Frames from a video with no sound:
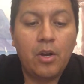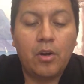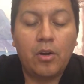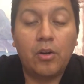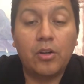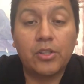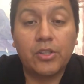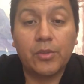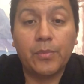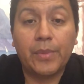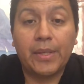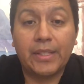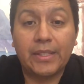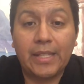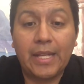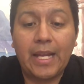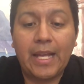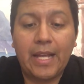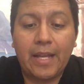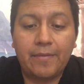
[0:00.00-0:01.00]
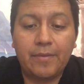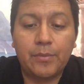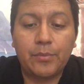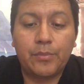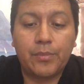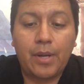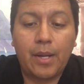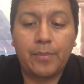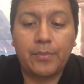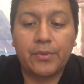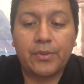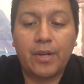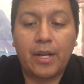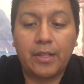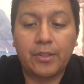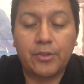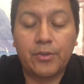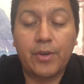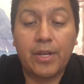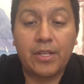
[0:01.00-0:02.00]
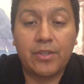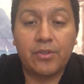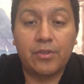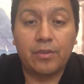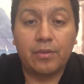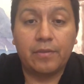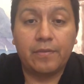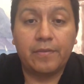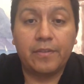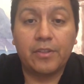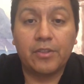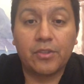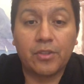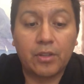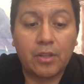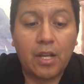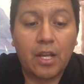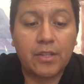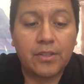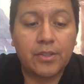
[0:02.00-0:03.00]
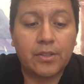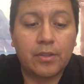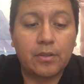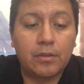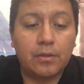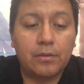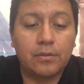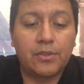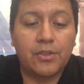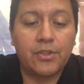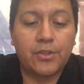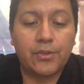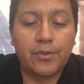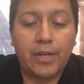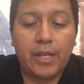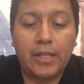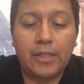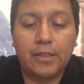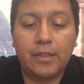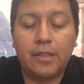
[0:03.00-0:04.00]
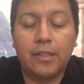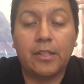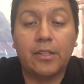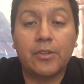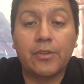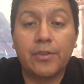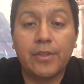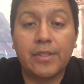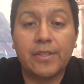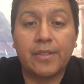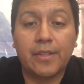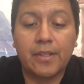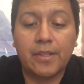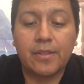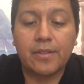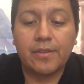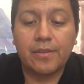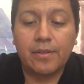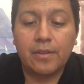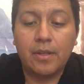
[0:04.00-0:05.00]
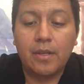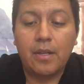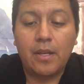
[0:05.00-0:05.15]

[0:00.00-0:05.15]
Also, by not having proper hydration, physiological strain increases.